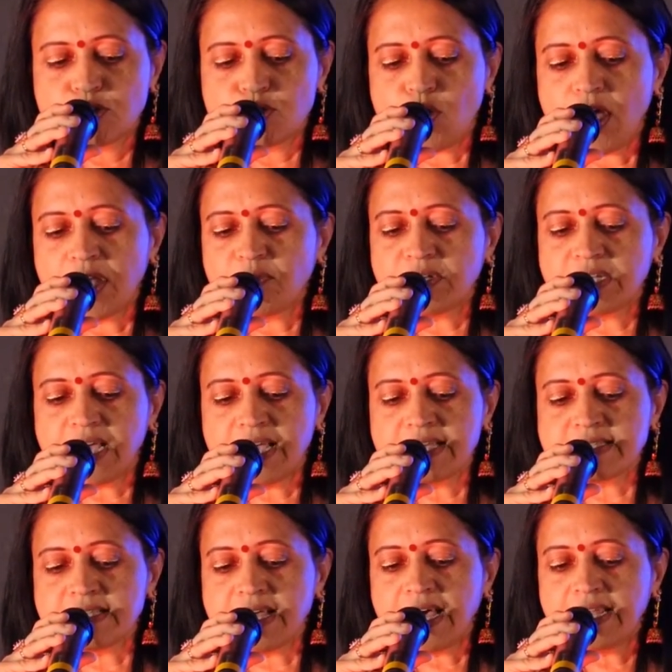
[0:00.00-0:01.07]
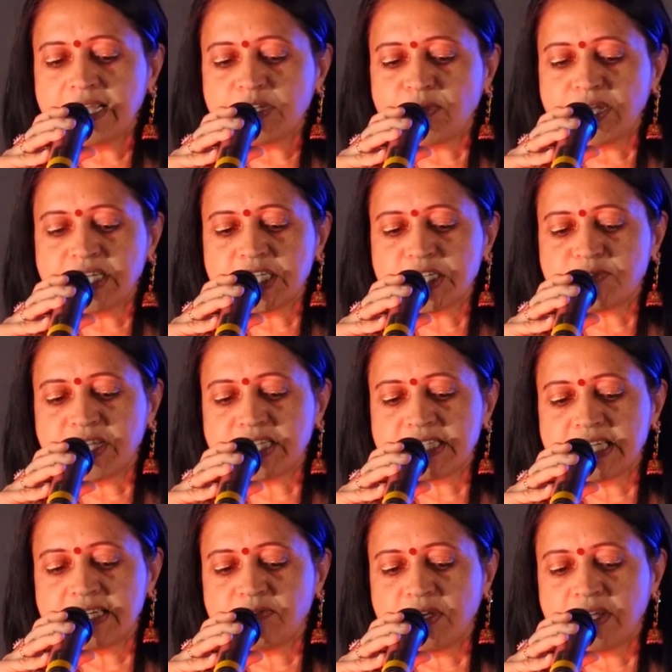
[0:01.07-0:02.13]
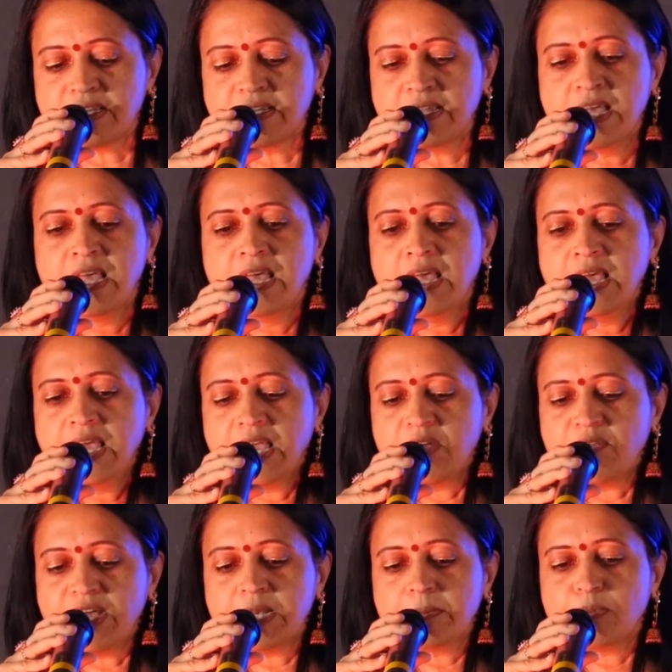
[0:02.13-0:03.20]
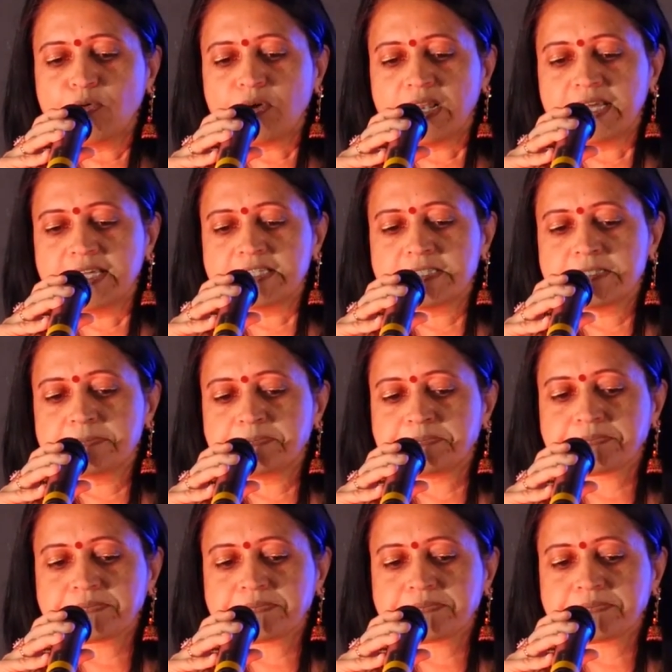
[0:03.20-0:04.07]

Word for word: to advertise NAARI twenty twenty-one event booklet.